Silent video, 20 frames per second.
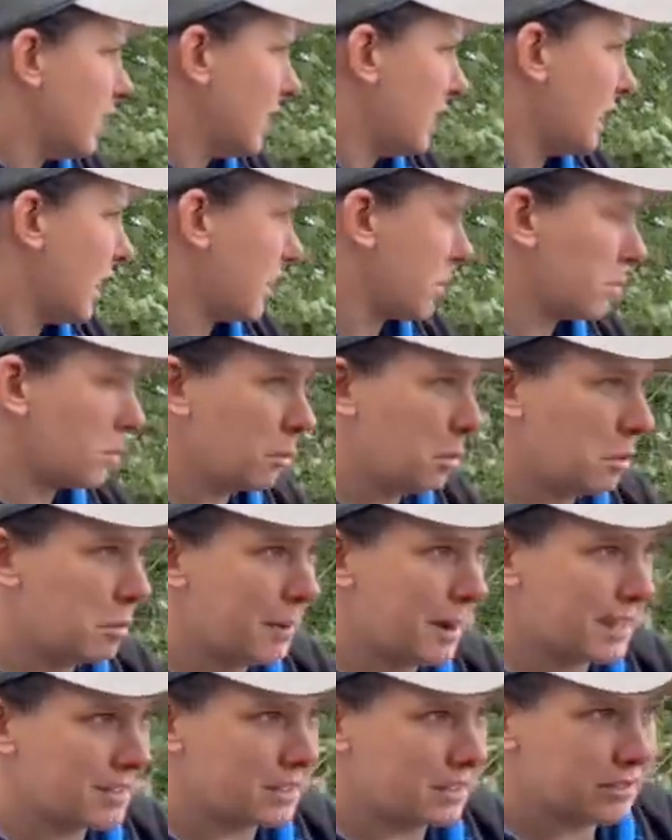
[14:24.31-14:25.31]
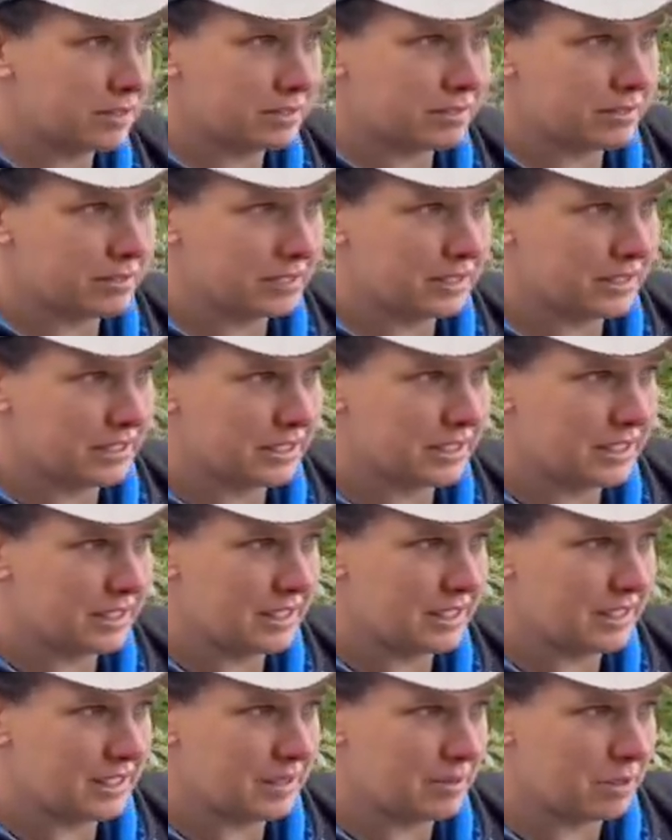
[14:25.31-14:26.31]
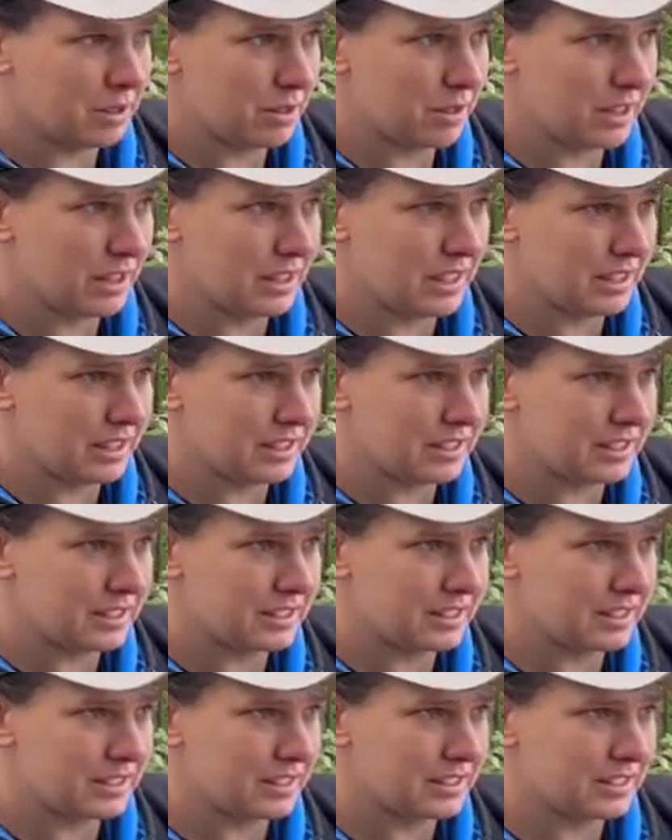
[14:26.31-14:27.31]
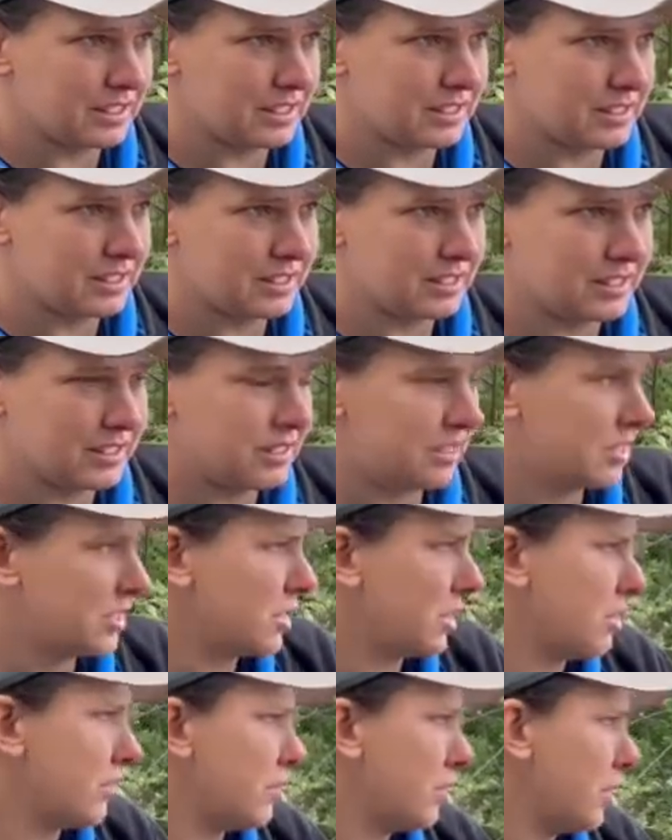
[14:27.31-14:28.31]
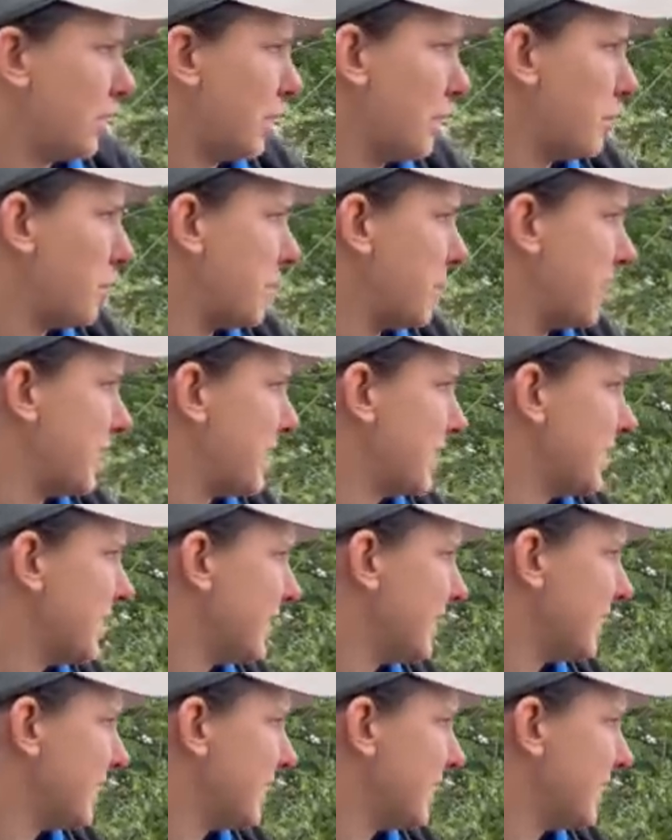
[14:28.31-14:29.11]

last one were massive and it didn't run that hard. Oh, it's going through that weed.